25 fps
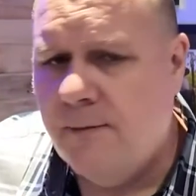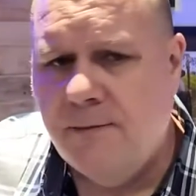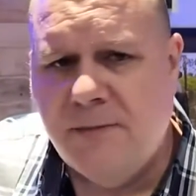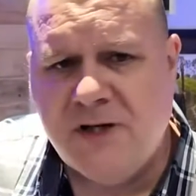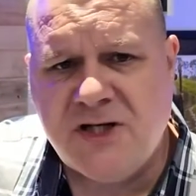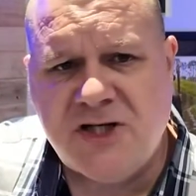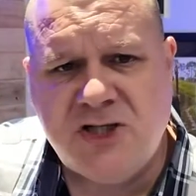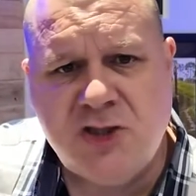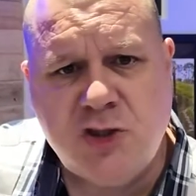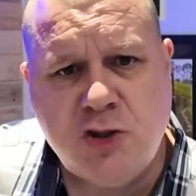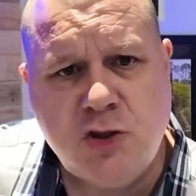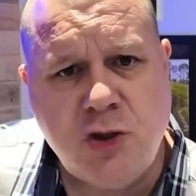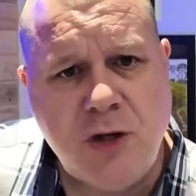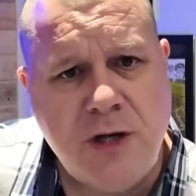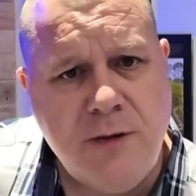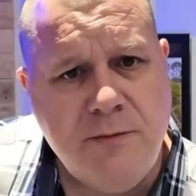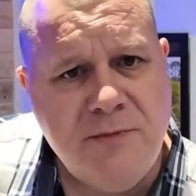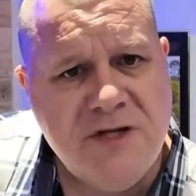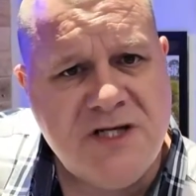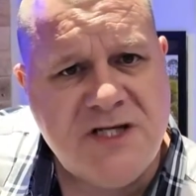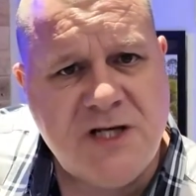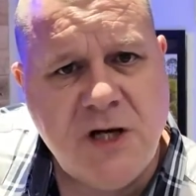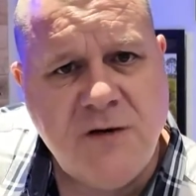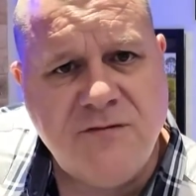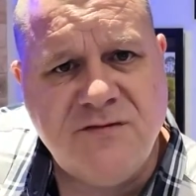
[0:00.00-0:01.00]
Must treat
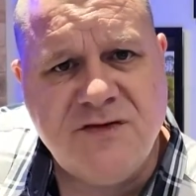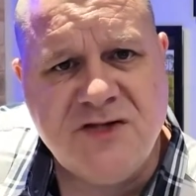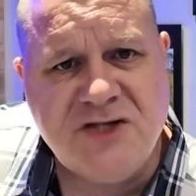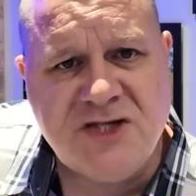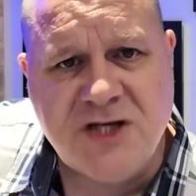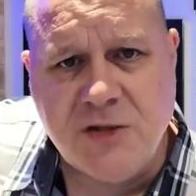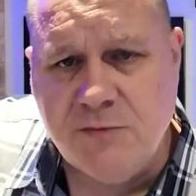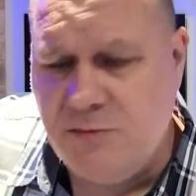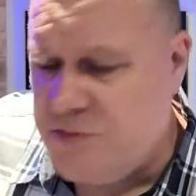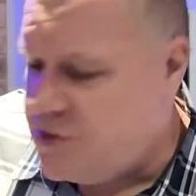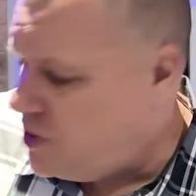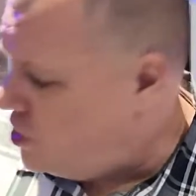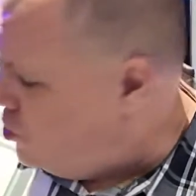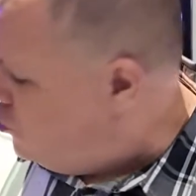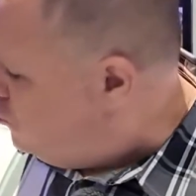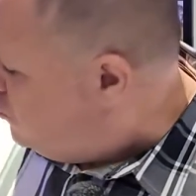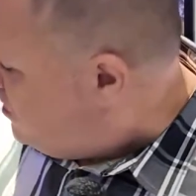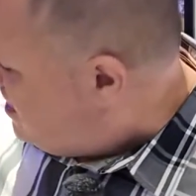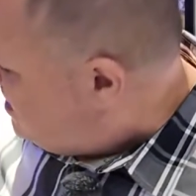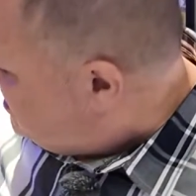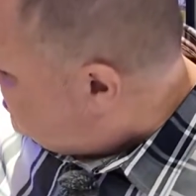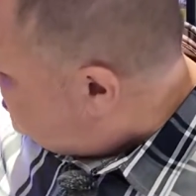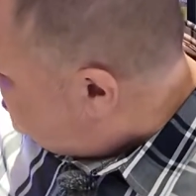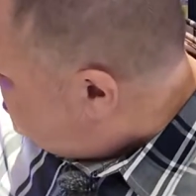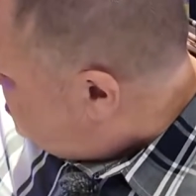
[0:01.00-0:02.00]
myself to some new
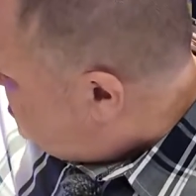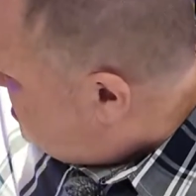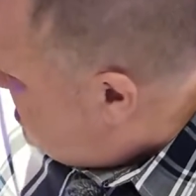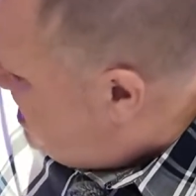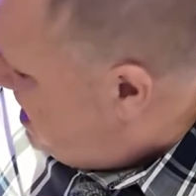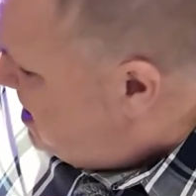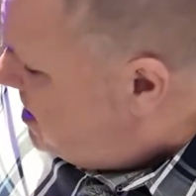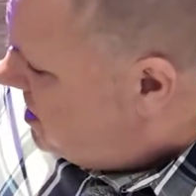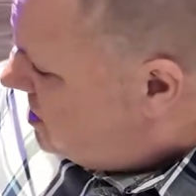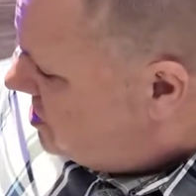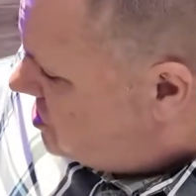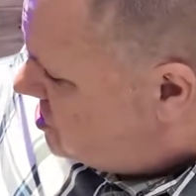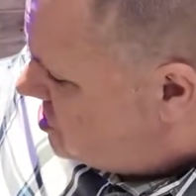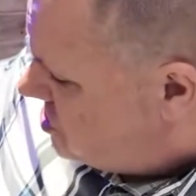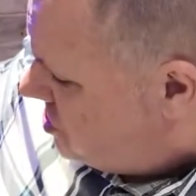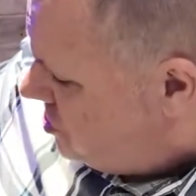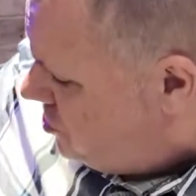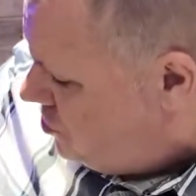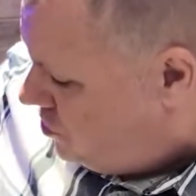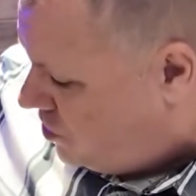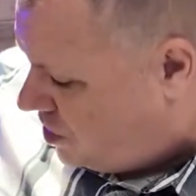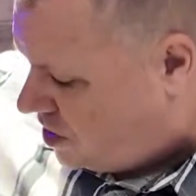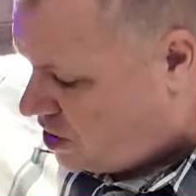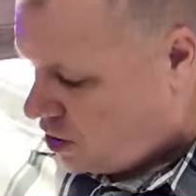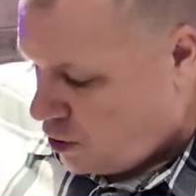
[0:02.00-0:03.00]
ones in
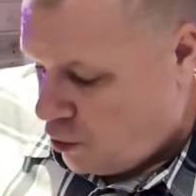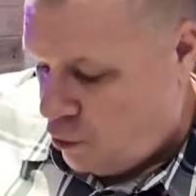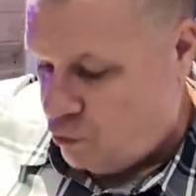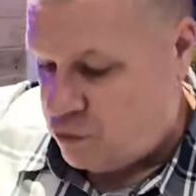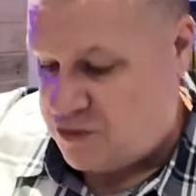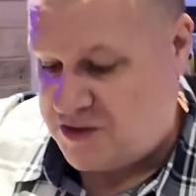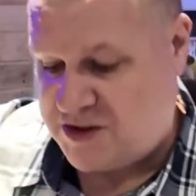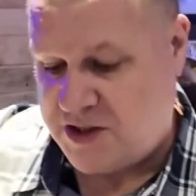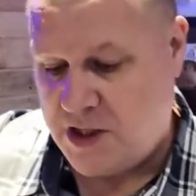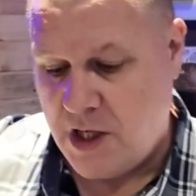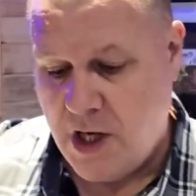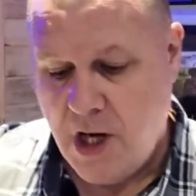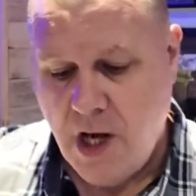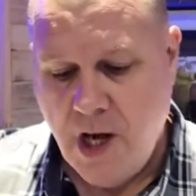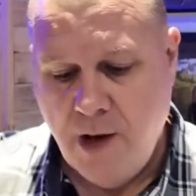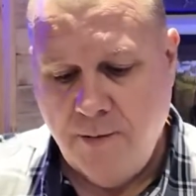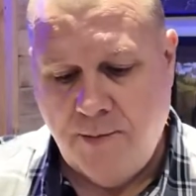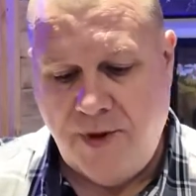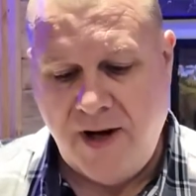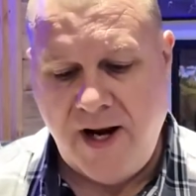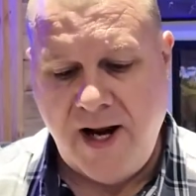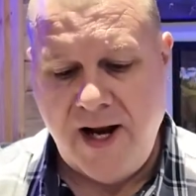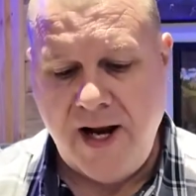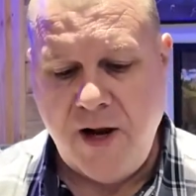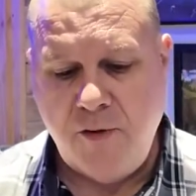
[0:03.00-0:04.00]
due course.
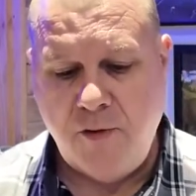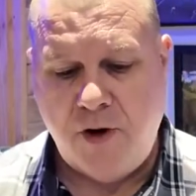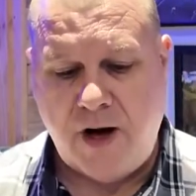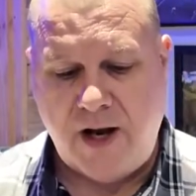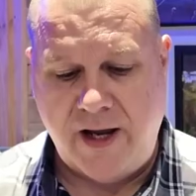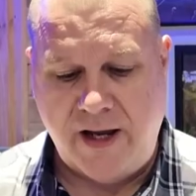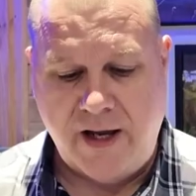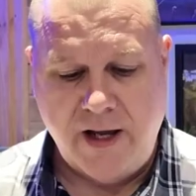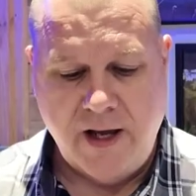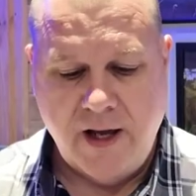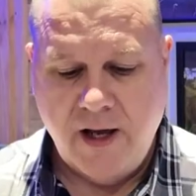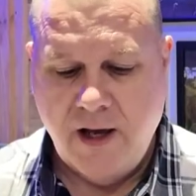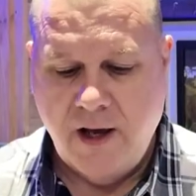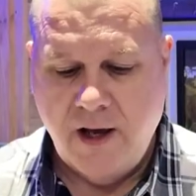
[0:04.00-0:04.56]
But anyway,